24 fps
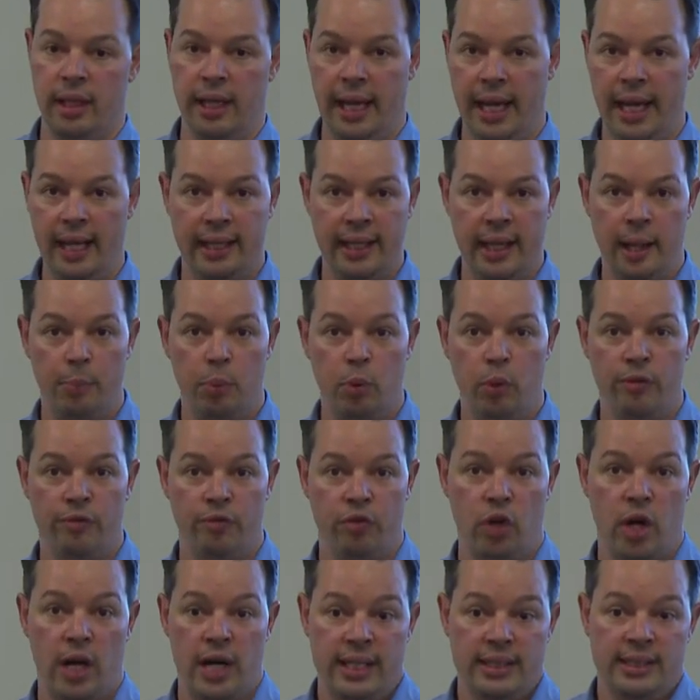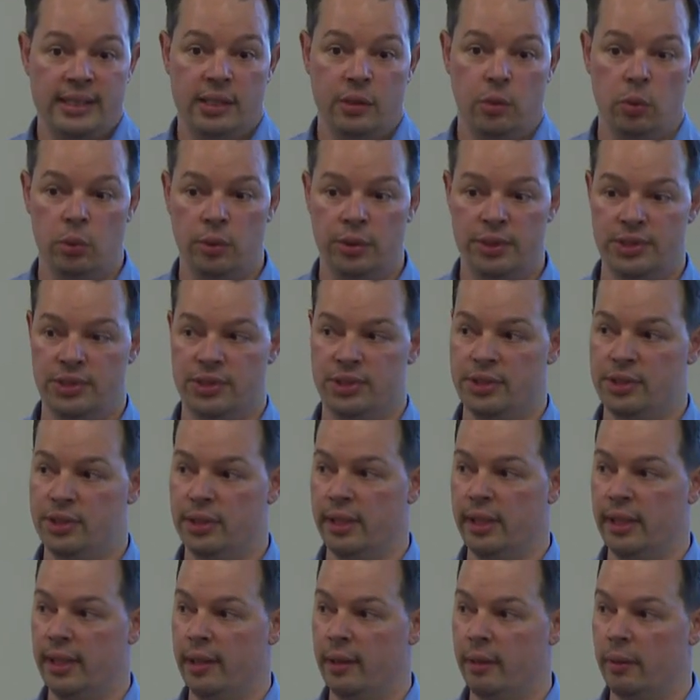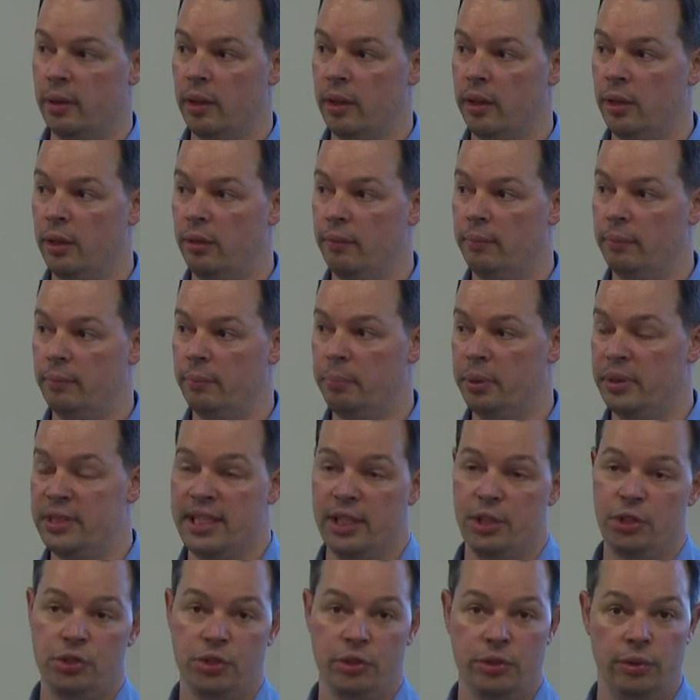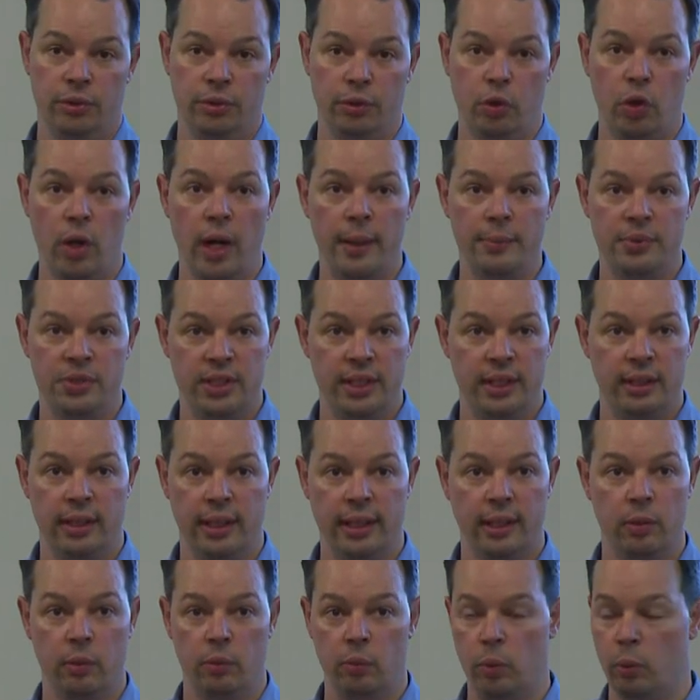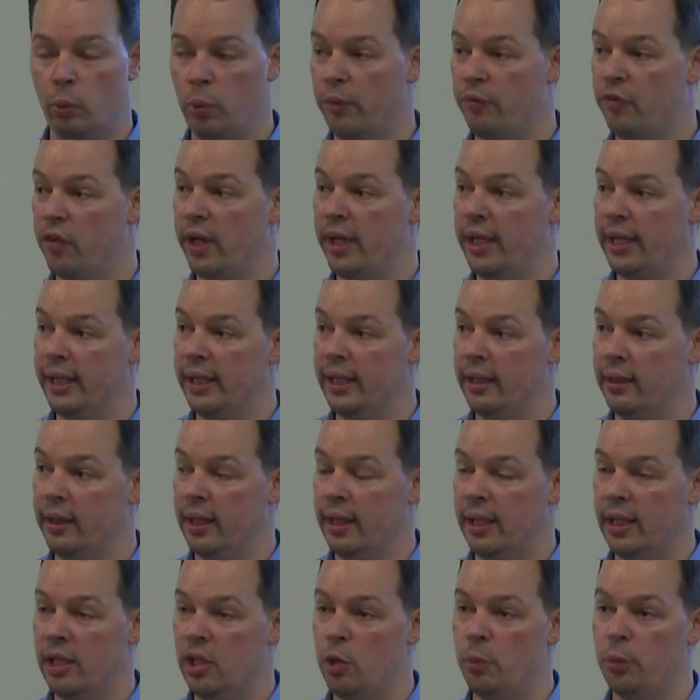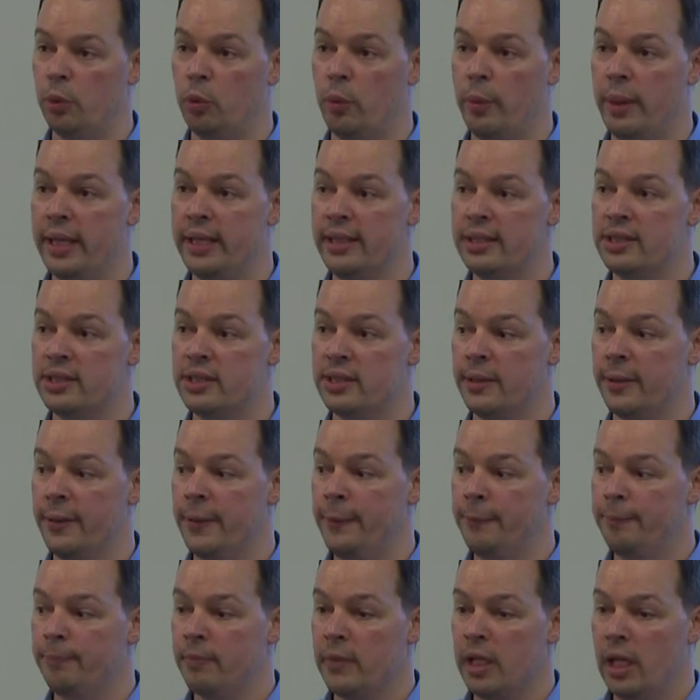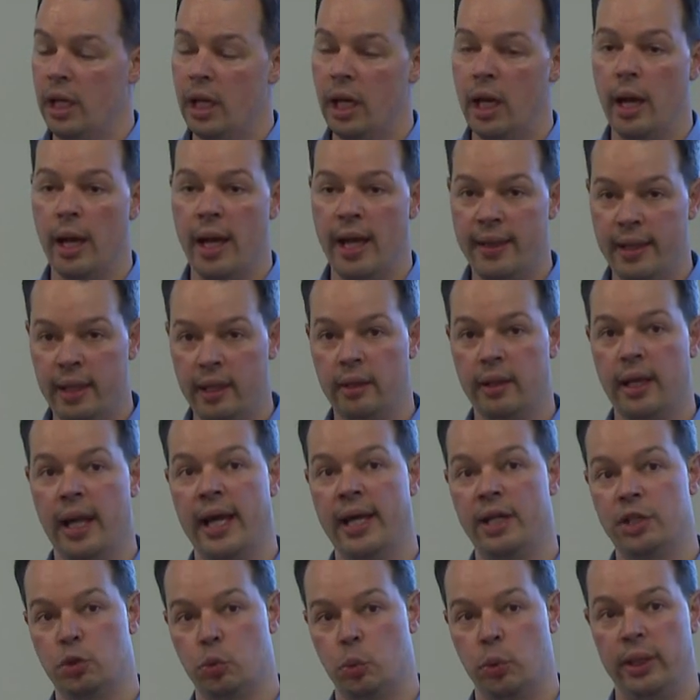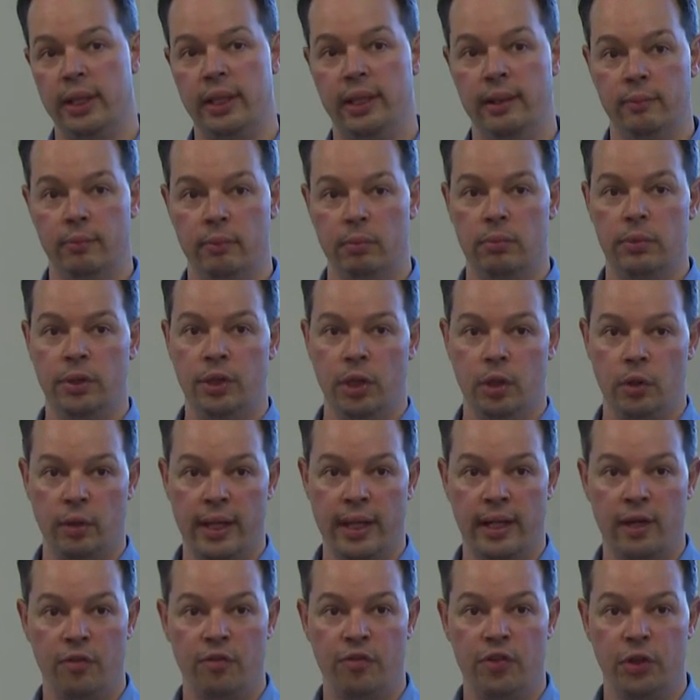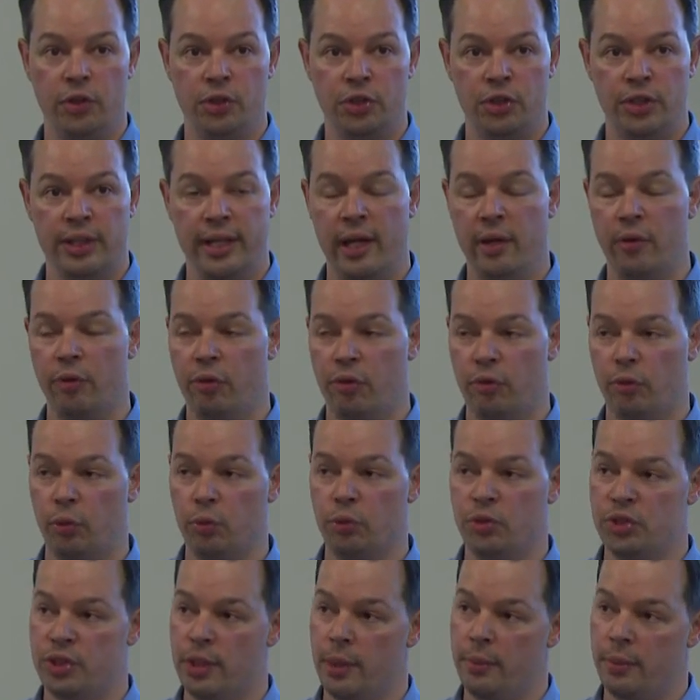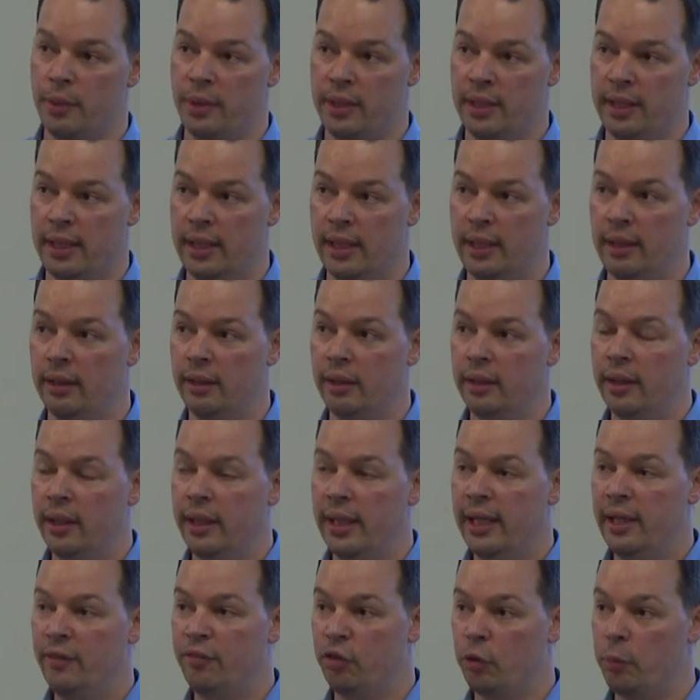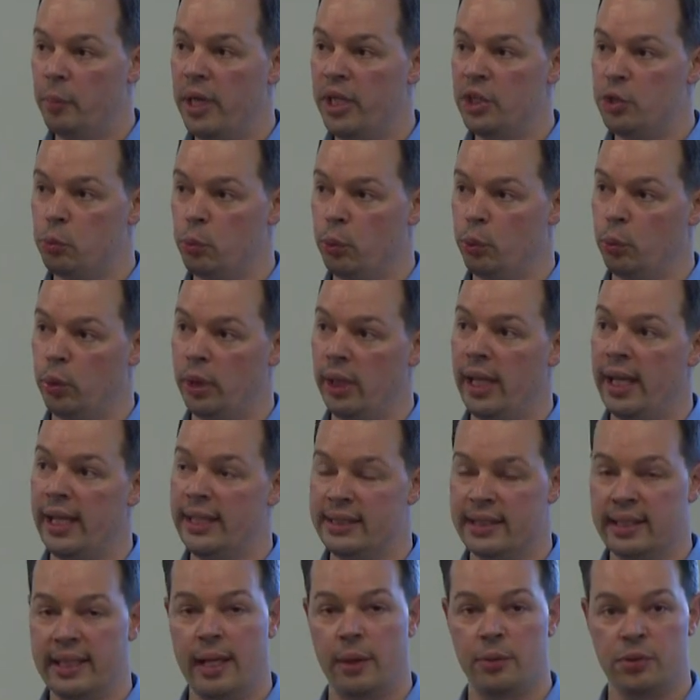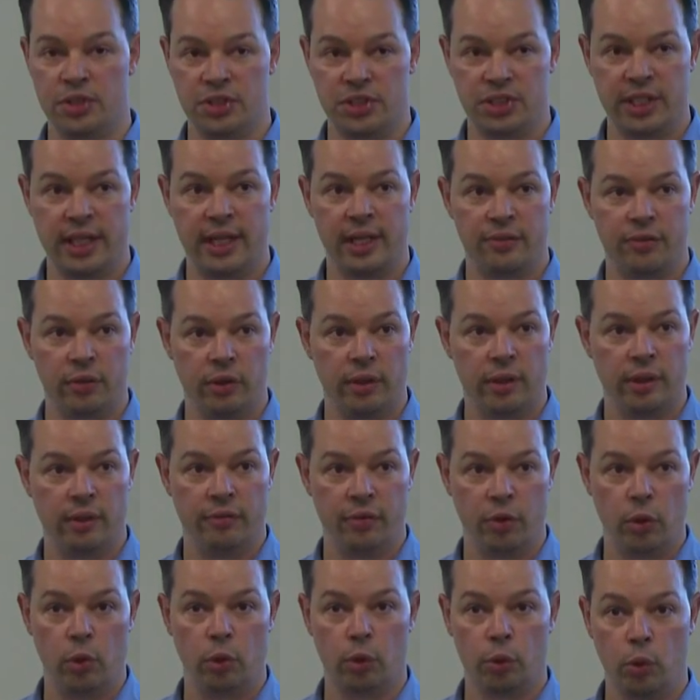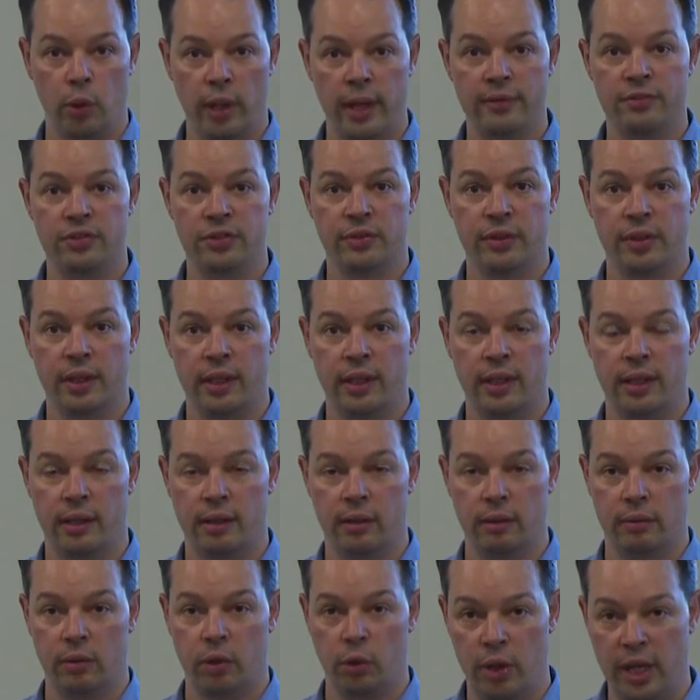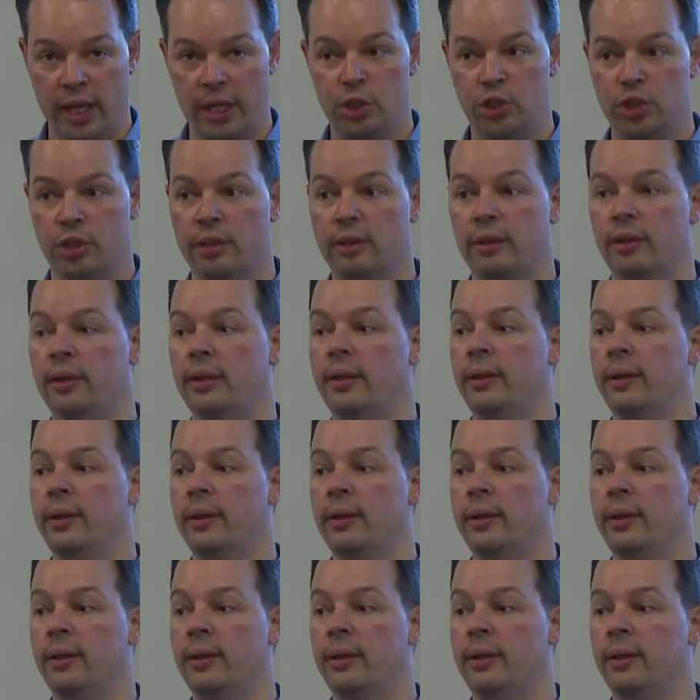At that point, for us, it was uh, an potential crime scene, like when we find any, any human remains. Uh, and then as we, you know, kind of filter down through some of the information, we realized that that was the site of, a, of an old graves uh, location.